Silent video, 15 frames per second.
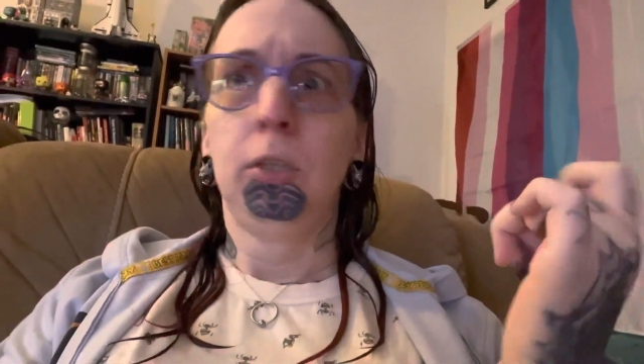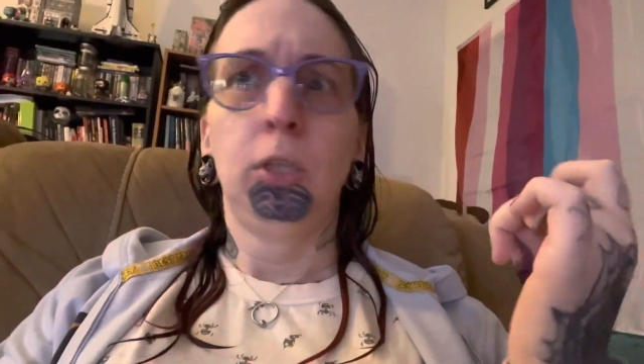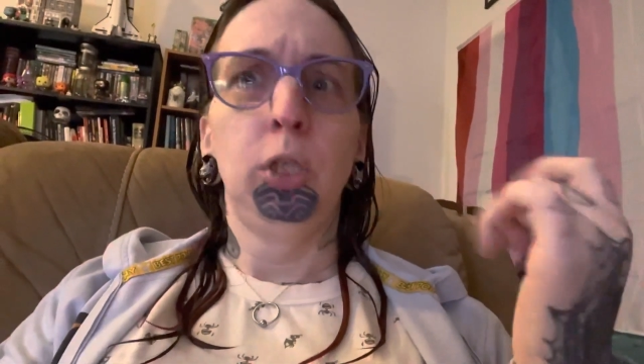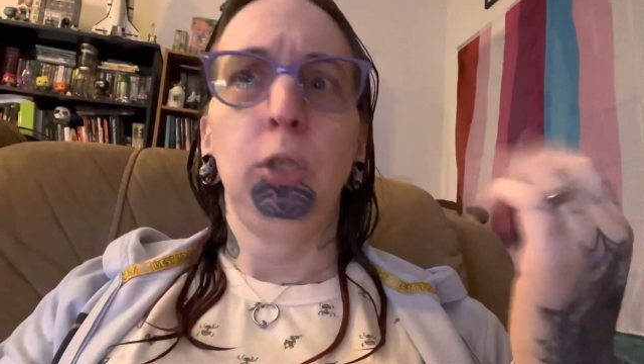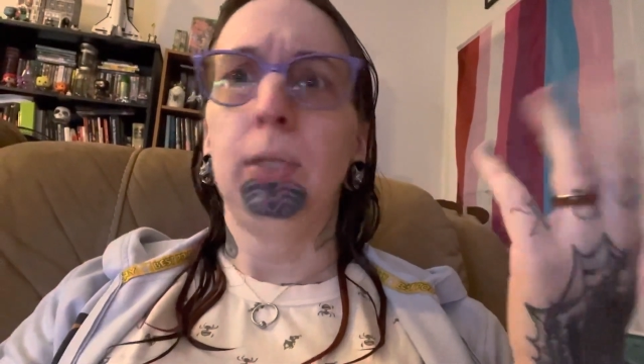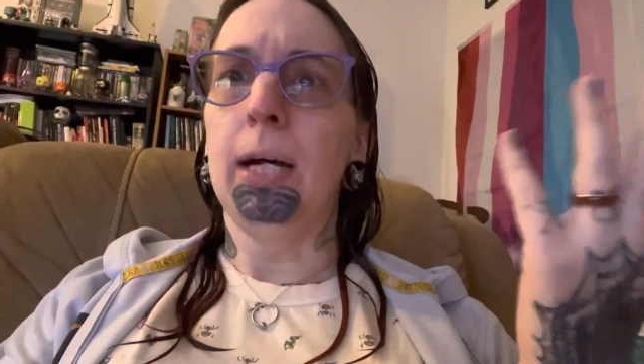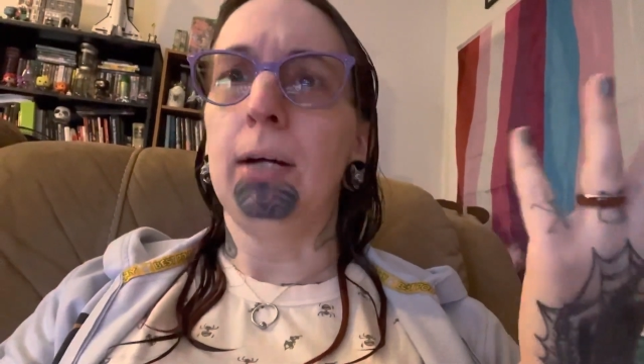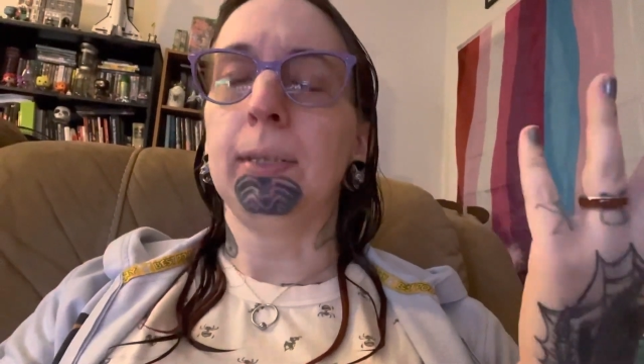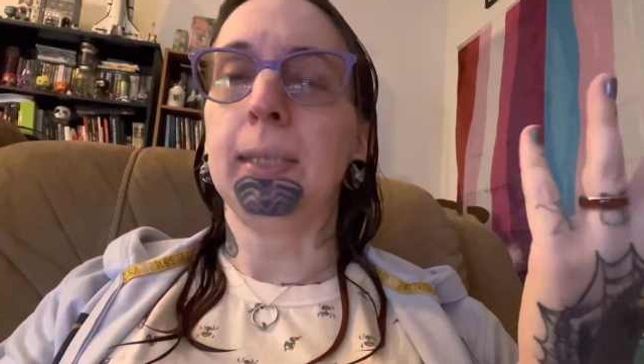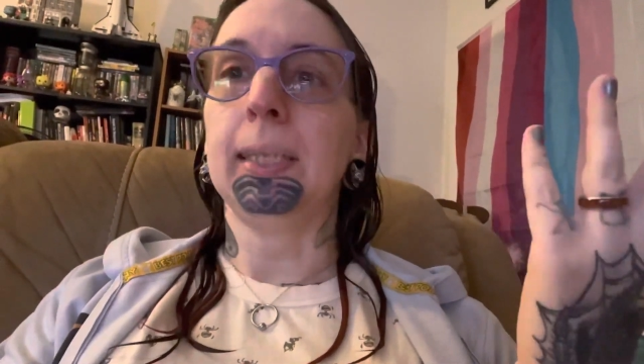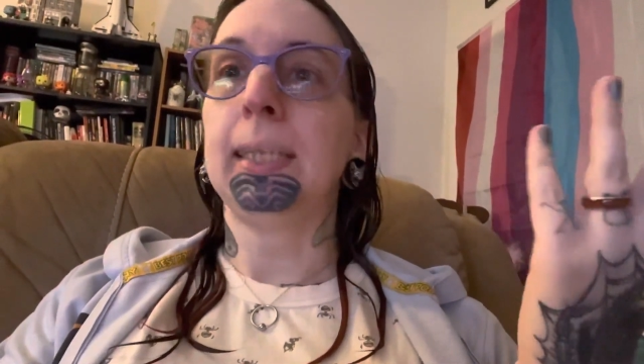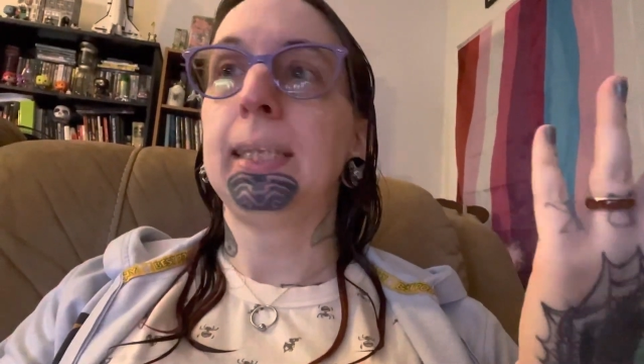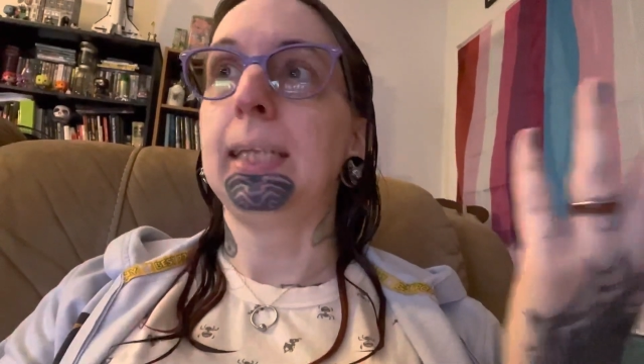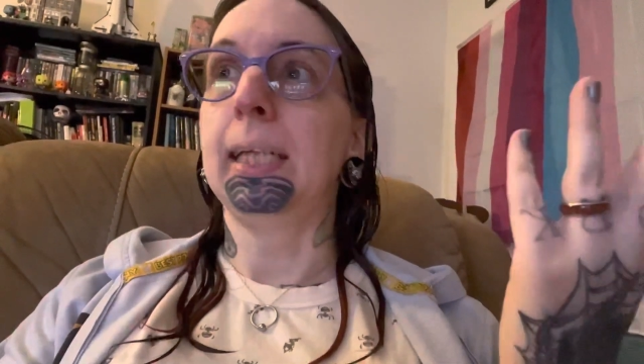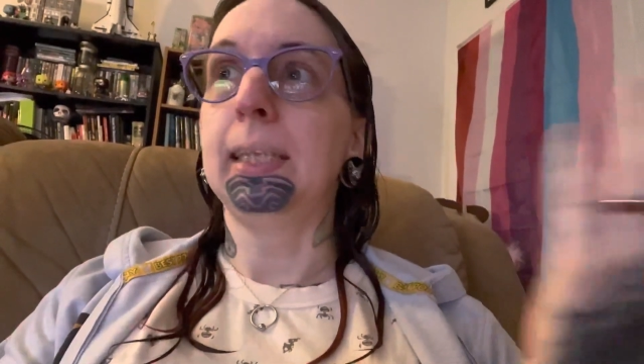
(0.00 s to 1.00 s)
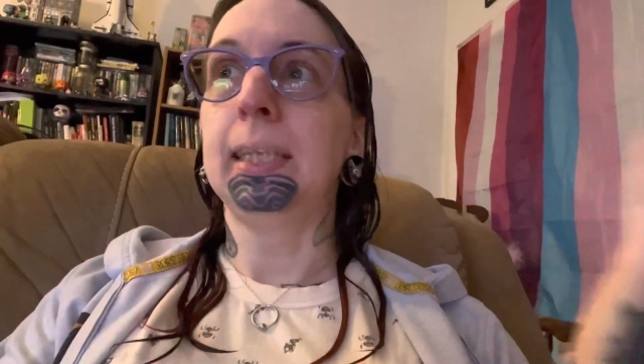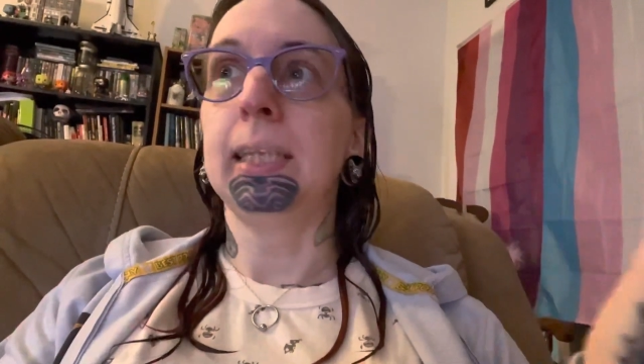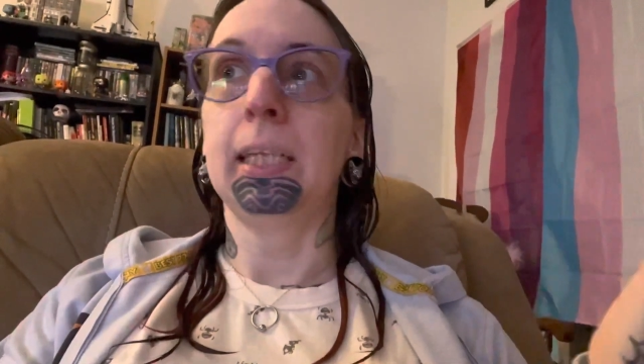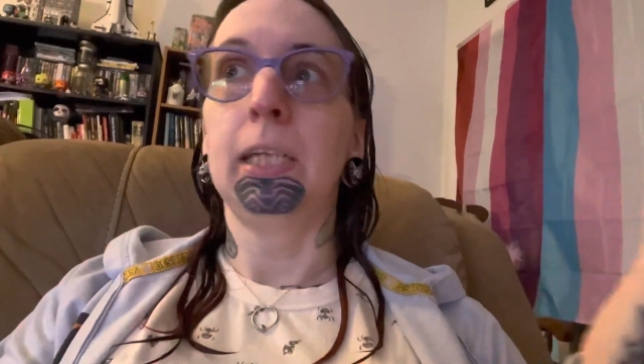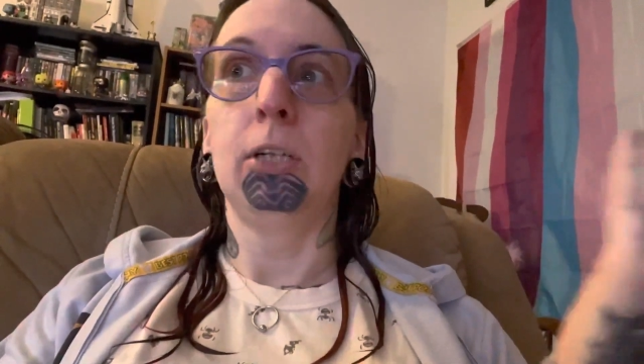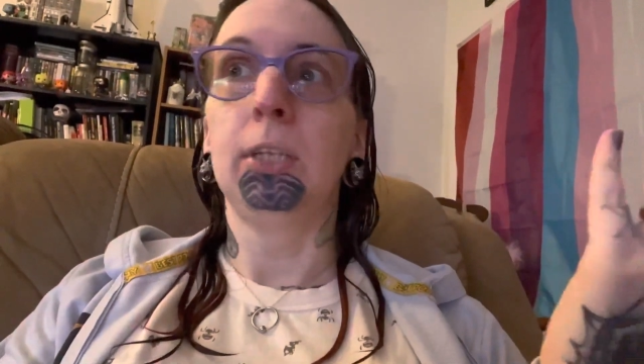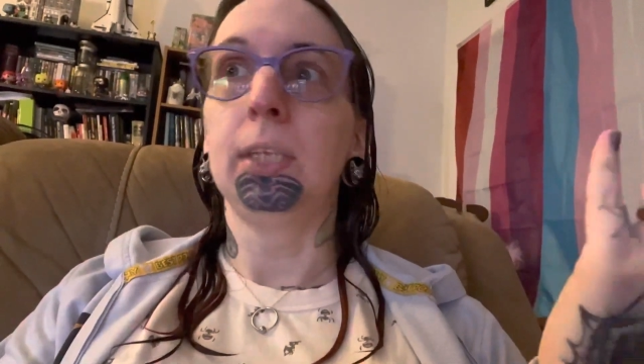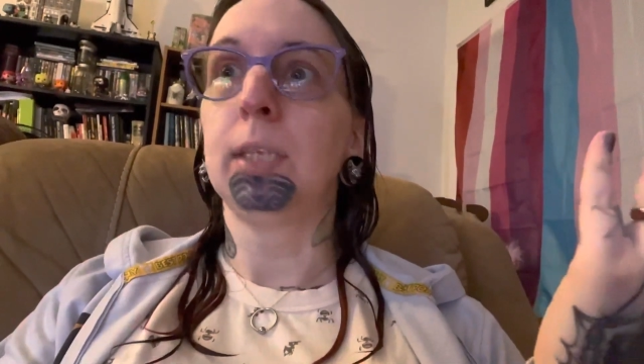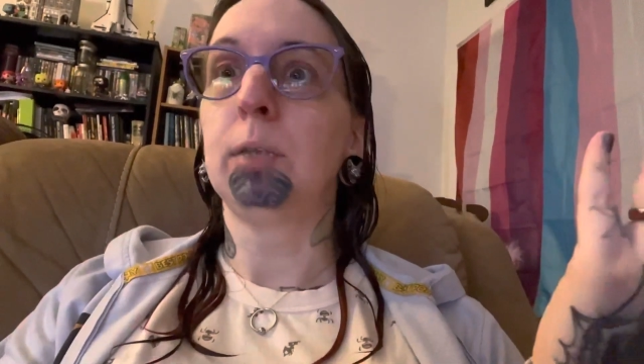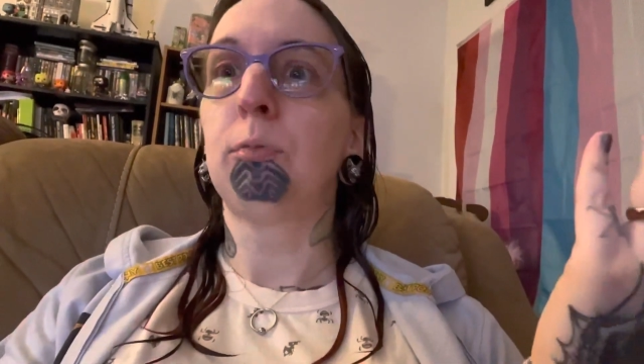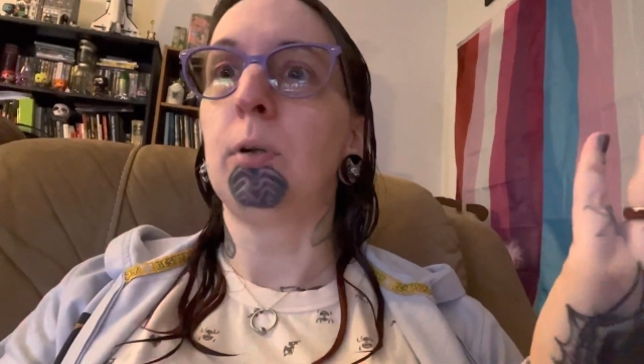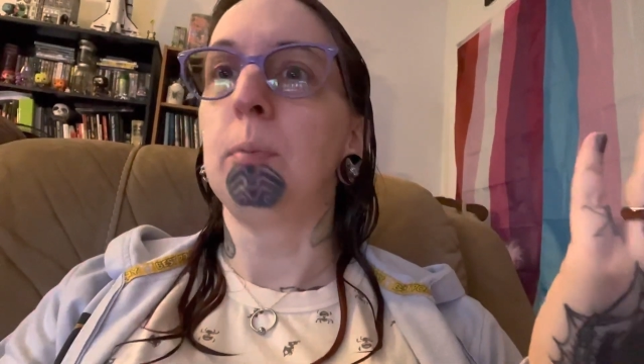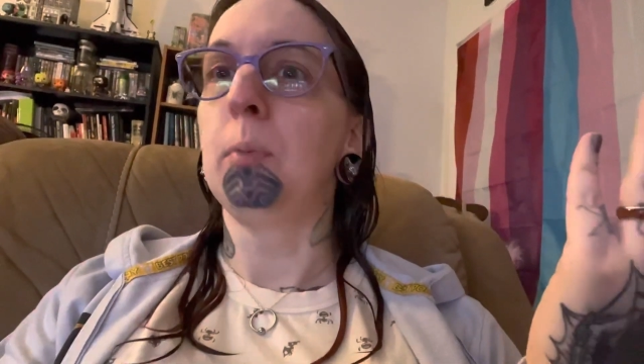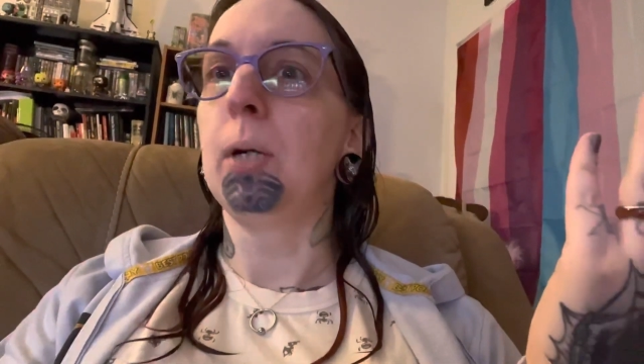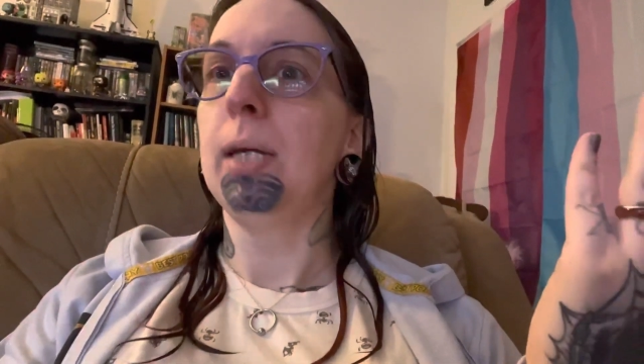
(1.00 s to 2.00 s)
2006 and theirs is
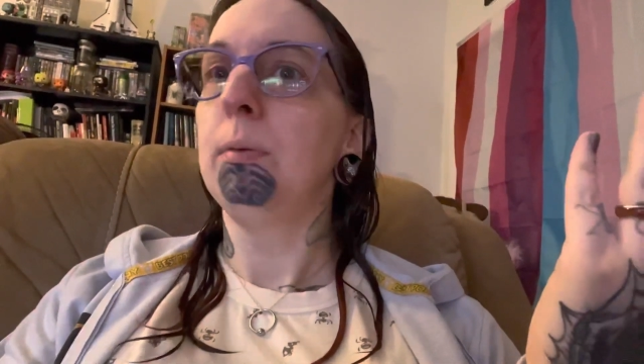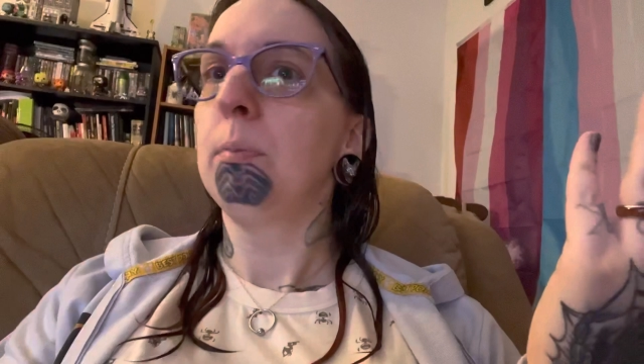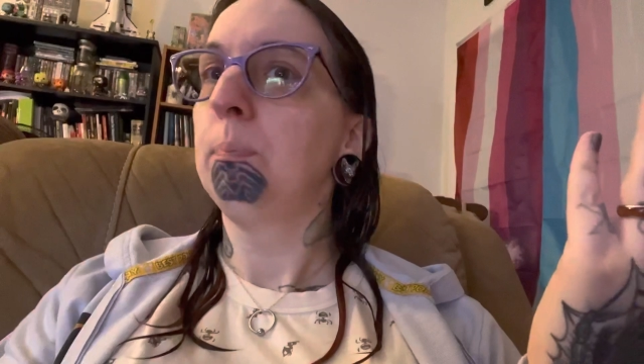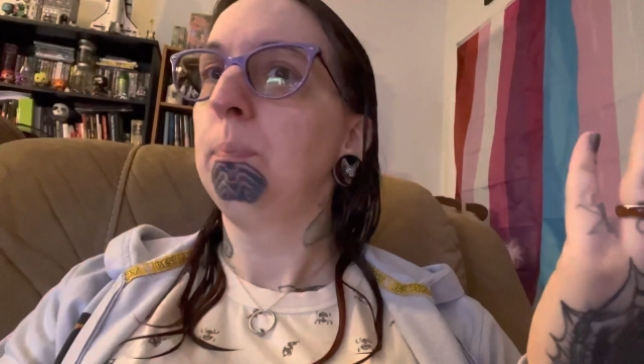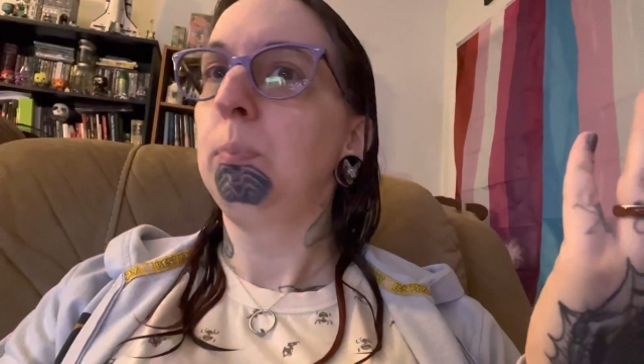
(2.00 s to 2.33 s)
from like